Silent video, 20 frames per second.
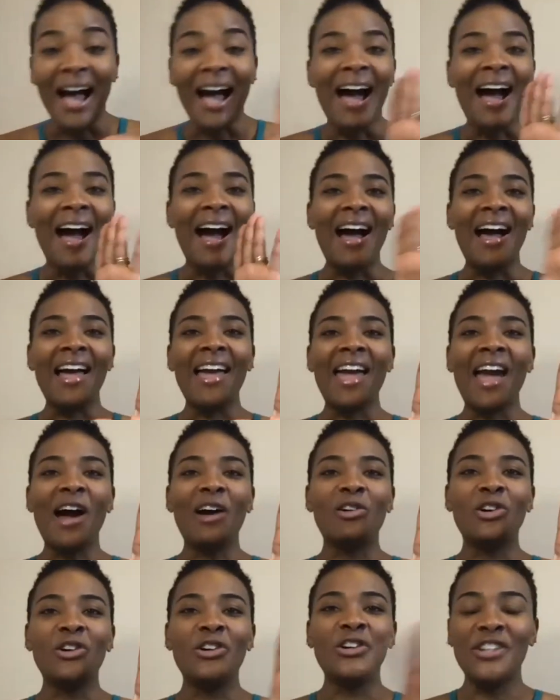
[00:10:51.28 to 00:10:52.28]
Hi,
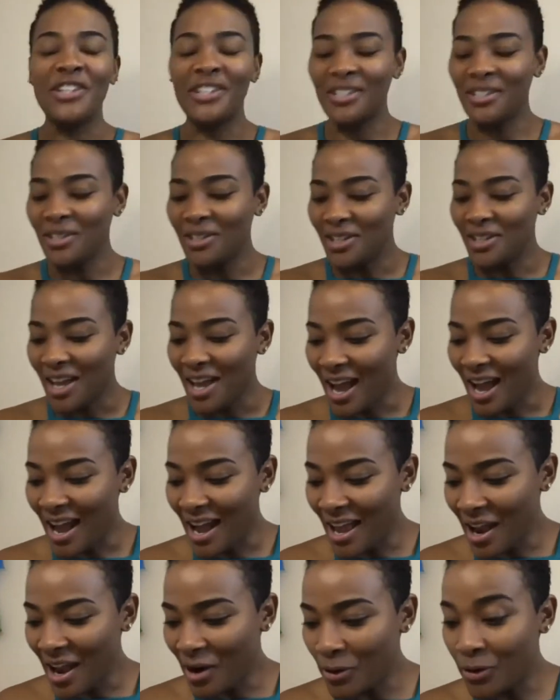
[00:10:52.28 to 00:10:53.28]
Arun.
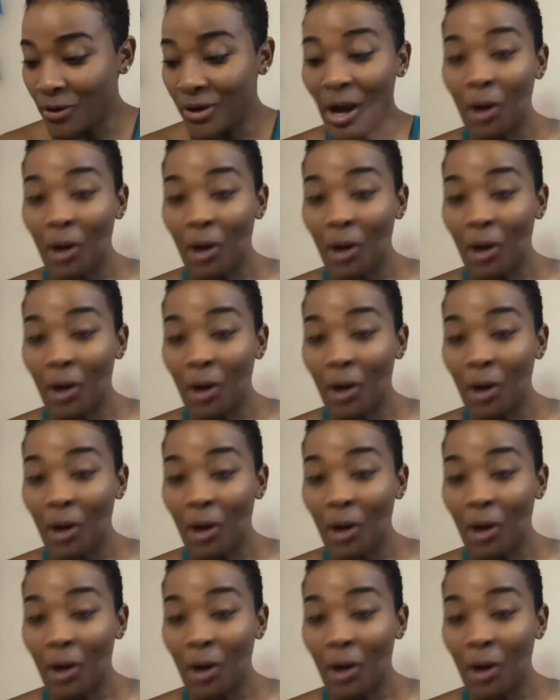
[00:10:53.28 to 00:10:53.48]
Hi, Arun.